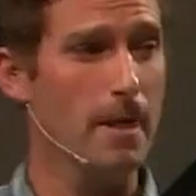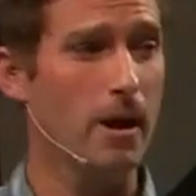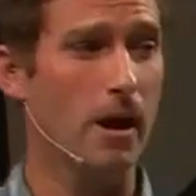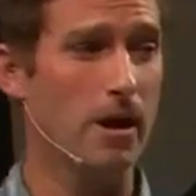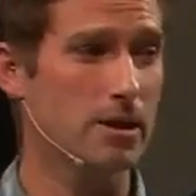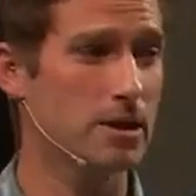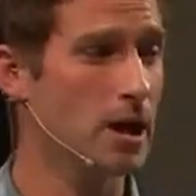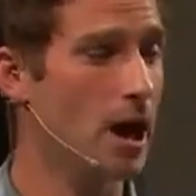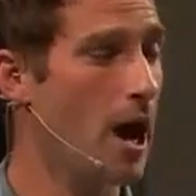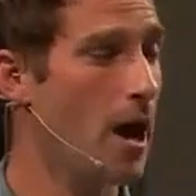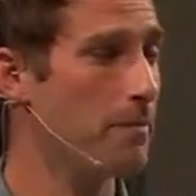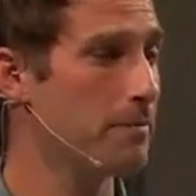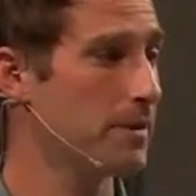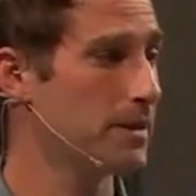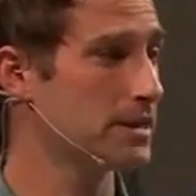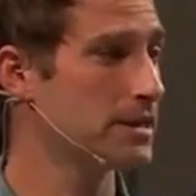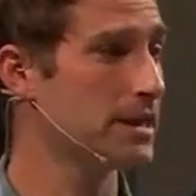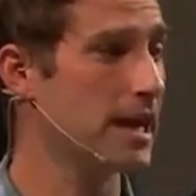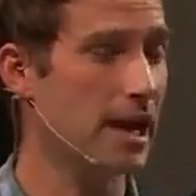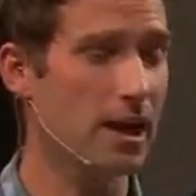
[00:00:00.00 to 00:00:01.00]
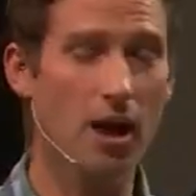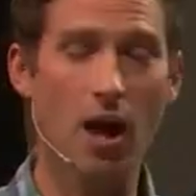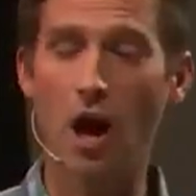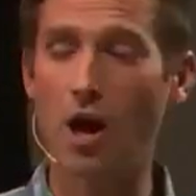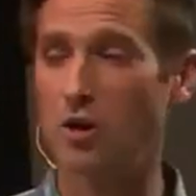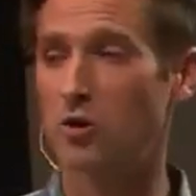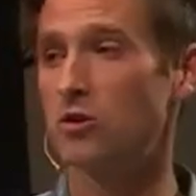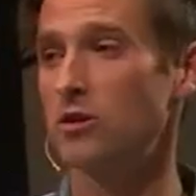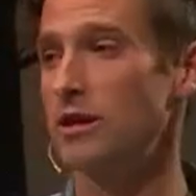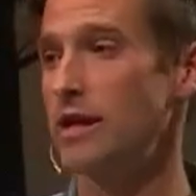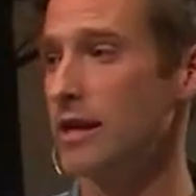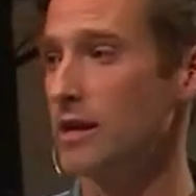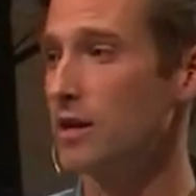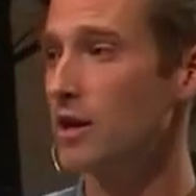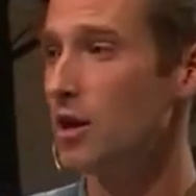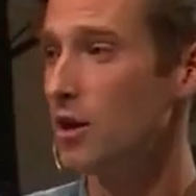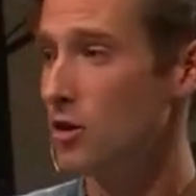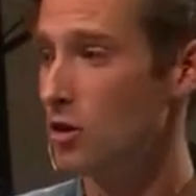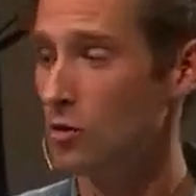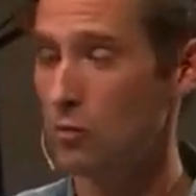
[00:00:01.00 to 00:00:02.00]
on topics that contradict
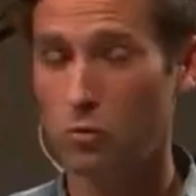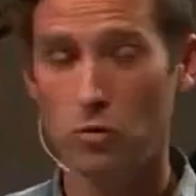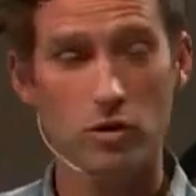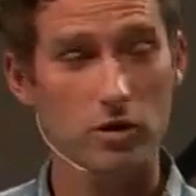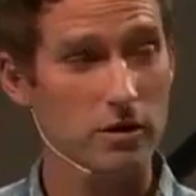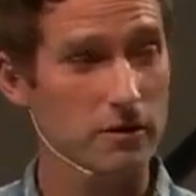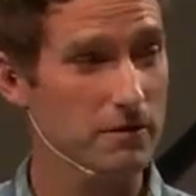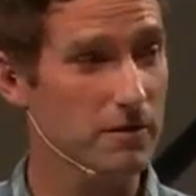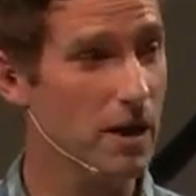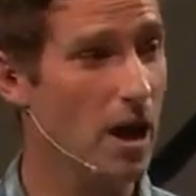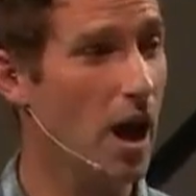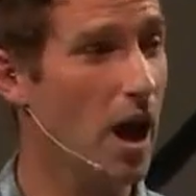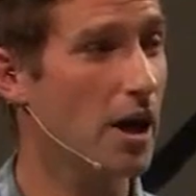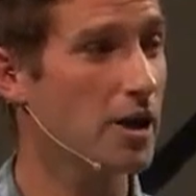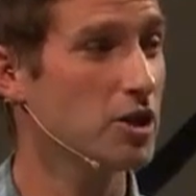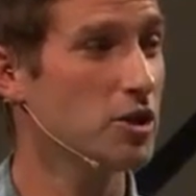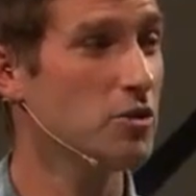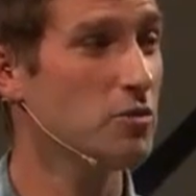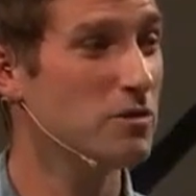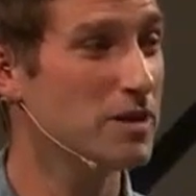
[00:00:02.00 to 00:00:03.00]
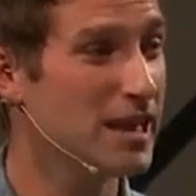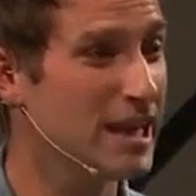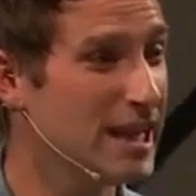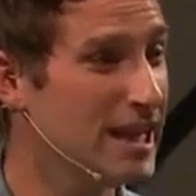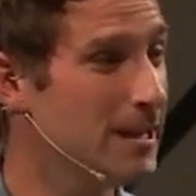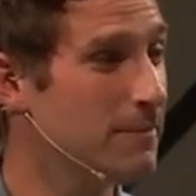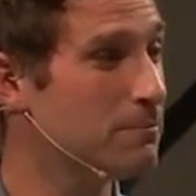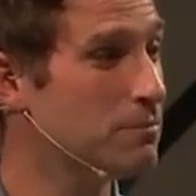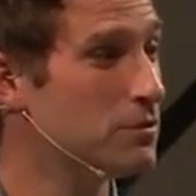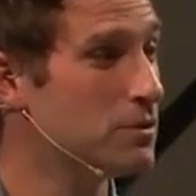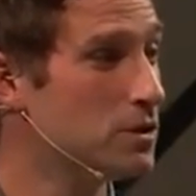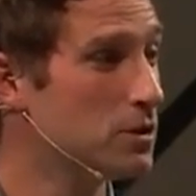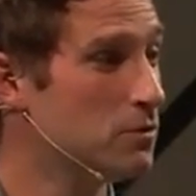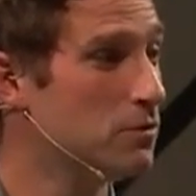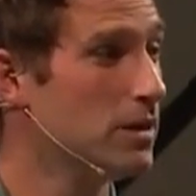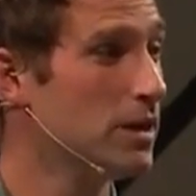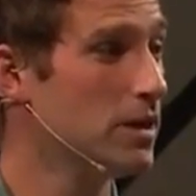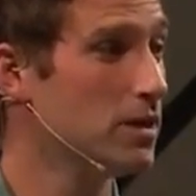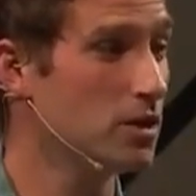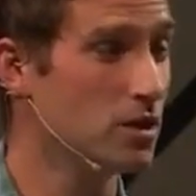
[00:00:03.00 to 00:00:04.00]
the word of god you keep
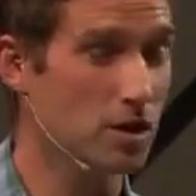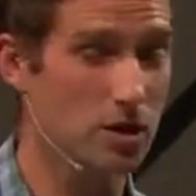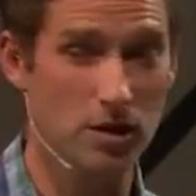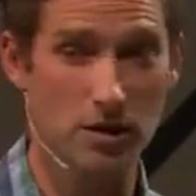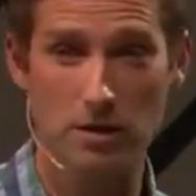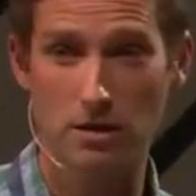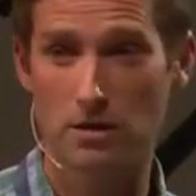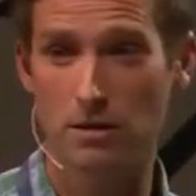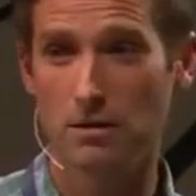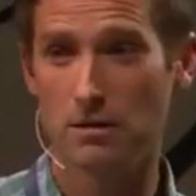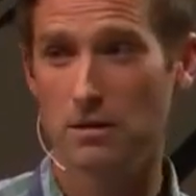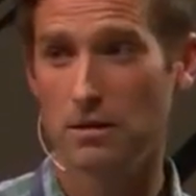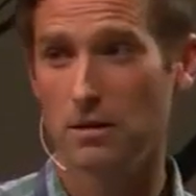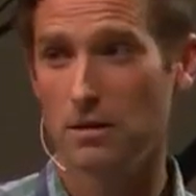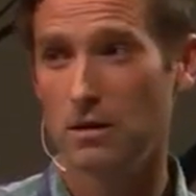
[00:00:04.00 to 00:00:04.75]
doing good